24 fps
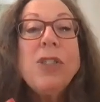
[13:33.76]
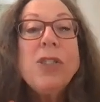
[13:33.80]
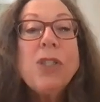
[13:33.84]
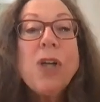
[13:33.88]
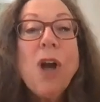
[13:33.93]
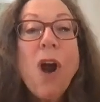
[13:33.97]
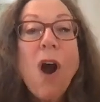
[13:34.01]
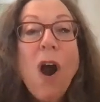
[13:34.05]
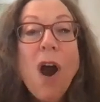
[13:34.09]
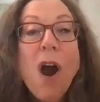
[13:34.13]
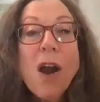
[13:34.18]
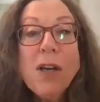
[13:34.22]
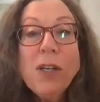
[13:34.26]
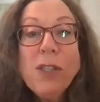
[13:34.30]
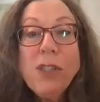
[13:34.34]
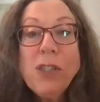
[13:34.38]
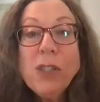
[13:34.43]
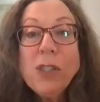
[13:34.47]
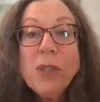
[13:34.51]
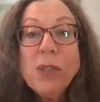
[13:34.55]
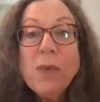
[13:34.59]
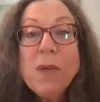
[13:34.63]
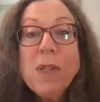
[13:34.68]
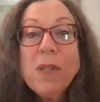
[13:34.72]

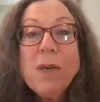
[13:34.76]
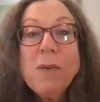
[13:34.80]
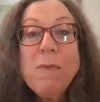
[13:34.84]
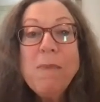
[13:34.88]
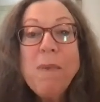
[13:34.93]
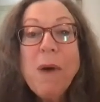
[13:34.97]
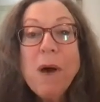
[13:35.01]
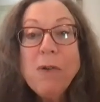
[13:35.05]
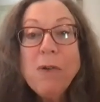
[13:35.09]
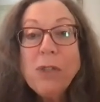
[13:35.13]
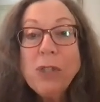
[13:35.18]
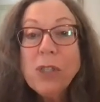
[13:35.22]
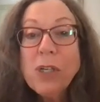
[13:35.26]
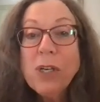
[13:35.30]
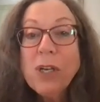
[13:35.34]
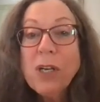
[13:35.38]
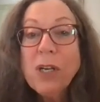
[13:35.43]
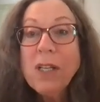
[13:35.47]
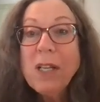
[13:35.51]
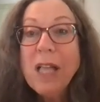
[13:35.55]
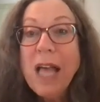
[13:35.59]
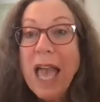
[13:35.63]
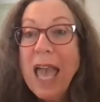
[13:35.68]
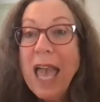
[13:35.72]
charged with
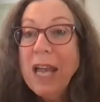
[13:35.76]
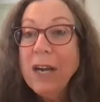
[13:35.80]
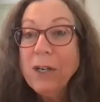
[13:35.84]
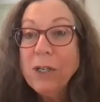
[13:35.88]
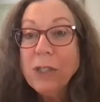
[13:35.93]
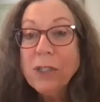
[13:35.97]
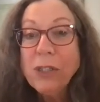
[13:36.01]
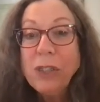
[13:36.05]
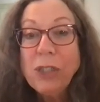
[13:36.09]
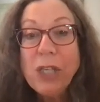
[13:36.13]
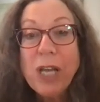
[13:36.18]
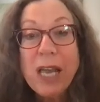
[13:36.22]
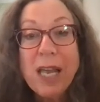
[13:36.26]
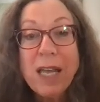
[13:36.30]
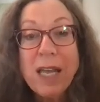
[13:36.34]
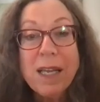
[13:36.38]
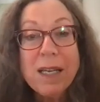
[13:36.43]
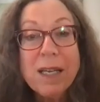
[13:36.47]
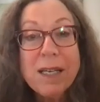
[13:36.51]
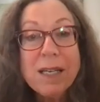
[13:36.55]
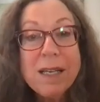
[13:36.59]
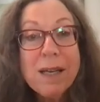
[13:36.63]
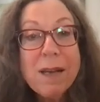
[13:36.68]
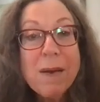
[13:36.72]
emotional
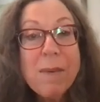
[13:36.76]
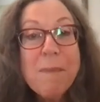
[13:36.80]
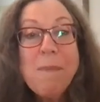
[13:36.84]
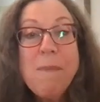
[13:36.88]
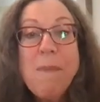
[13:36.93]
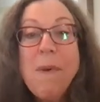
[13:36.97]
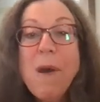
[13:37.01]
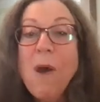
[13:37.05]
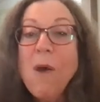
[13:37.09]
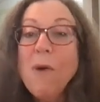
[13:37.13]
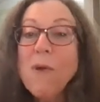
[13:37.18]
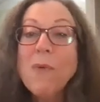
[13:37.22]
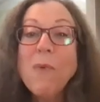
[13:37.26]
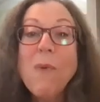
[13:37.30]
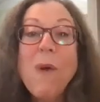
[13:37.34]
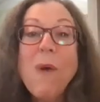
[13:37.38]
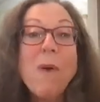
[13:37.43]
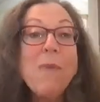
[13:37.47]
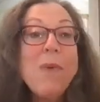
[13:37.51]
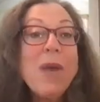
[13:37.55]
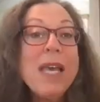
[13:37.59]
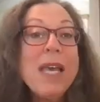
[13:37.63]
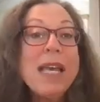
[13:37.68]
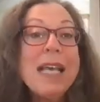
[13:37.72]
energy, both
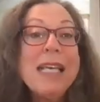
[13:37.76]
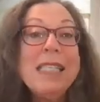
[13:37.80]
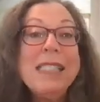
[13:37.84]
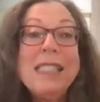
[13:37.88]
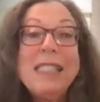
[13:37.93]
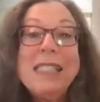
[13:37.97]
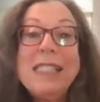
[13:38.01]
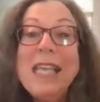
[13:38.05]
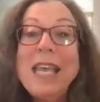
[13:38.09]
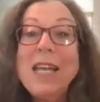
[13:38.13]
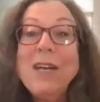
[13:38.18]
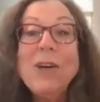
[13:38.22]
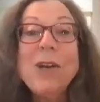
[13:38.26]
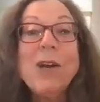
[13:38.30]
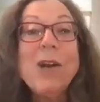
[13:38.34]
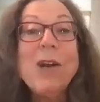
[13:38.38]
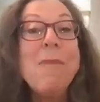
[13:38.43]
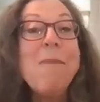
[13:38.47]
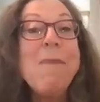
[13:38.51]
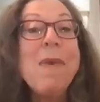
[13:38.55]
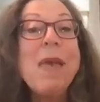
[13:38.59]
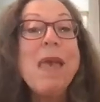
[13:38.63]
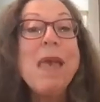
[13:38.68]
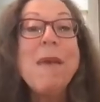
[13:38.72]
what we consider
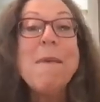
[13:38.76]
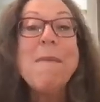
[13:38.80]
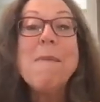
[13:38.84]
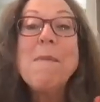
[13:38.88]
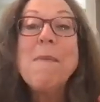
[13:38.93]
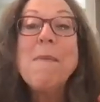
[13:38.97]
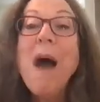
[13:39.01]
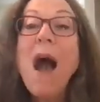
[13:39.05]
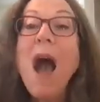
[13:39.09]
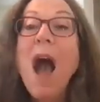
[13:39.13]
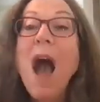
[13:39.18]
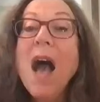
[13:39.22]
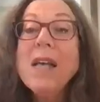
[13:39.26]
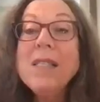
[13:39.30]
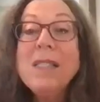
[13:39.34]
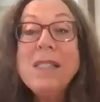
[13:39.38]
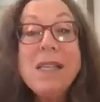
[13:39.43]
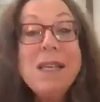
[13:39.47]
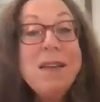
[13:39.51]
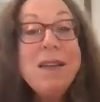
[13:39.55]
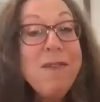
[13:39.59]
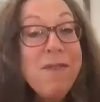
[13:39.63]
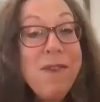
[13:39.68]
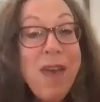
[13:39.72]
to be
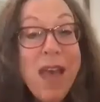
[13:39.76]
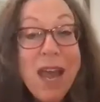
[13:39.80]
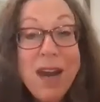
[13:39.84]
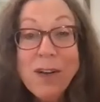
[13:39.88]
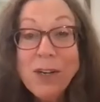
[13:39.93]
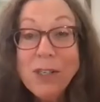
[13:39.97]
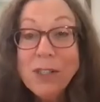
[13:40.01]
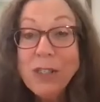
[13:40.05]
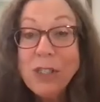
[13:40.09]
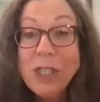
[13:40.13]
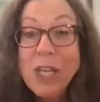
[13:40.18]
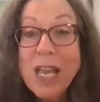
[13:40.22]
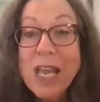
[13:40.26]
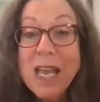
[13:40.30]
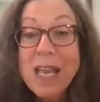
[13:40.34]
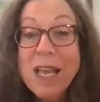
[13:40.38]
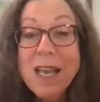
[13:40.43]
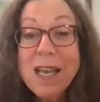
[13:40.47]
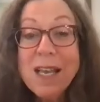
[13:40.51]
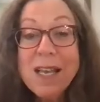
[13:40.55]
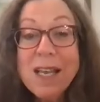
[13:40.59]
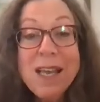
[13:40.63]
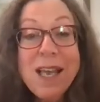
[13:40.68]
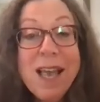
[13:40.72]
positive
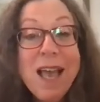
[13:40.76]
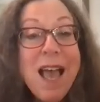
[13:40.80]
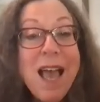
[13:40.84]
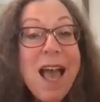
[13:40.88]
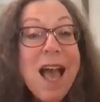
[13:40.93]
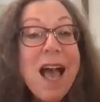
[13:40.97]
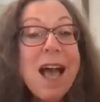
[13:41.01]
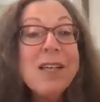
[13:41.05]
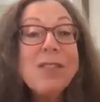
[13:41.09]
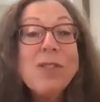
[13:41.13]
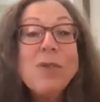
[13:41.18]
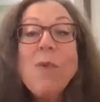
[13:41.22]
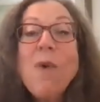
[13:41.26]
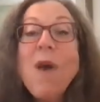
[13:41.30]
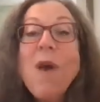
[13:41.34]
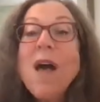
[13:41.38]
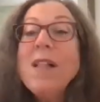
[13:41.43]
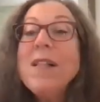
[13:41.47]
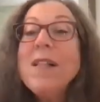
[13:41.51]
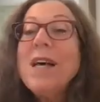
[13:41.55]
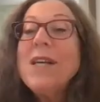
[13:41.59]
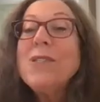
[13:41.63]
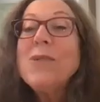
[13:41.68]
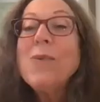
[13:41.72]
energy as
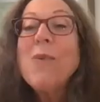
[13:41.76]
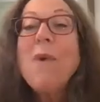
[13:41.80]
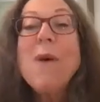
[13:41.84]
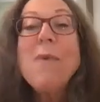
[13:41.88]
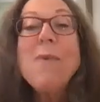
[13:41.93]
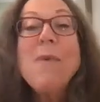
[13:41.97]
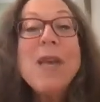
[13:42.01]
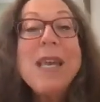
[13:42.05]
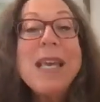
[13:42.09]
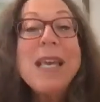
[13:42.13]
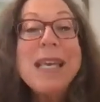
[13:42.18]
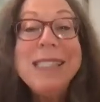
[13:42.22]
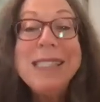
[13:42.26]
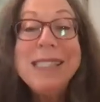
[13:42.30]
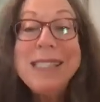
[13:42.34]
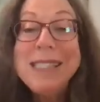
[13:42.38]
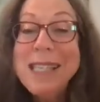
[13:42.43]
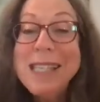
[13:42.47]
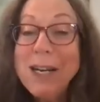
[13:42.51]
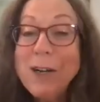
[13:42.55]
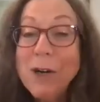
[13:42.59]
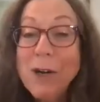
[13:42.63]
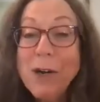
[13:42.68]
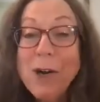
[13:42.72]
well as what we
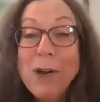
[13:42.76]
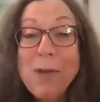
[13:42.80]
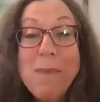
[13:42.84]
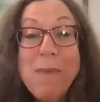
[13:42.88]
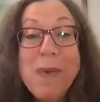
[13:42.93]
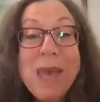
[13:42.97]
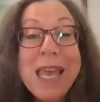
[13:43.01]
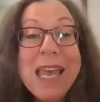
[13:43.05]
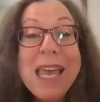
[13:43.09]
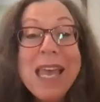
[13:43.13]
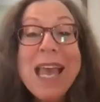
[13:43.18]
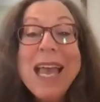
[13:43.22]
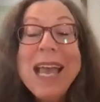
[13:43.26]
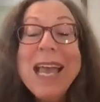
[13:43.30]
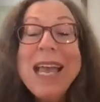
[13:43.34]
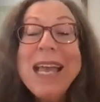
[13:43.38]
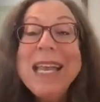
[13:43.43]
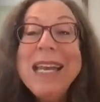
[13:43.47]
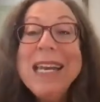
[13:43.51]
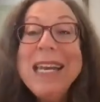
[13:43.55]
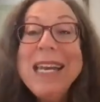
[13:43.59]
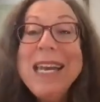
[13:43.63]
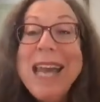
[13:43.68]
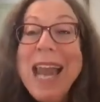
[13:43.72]
consider to be
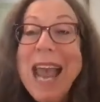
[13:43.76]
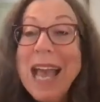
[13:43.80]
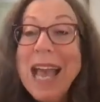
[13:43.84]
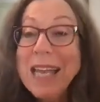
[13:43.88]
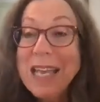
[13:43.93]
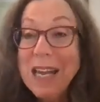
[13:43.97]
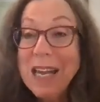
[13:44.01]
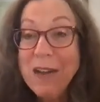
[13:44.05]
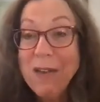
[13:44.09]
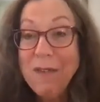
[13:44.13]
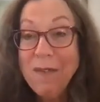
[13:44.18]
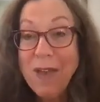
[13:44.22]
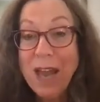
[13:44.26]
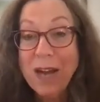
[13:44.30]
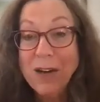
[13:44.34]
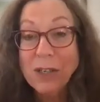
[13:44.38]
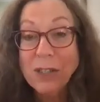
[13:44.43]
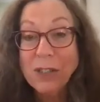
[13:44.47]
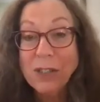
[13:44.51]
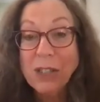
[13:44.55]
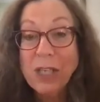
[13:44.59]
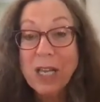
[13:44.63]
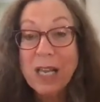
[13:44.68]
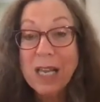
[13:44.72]
negative
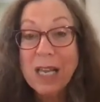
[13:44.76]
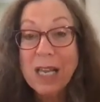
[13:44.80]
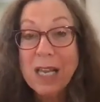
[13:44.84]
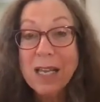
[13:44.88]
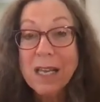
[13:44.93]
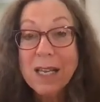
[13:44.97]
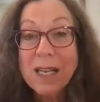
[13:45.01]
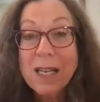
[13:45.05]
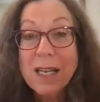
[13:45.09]
energy,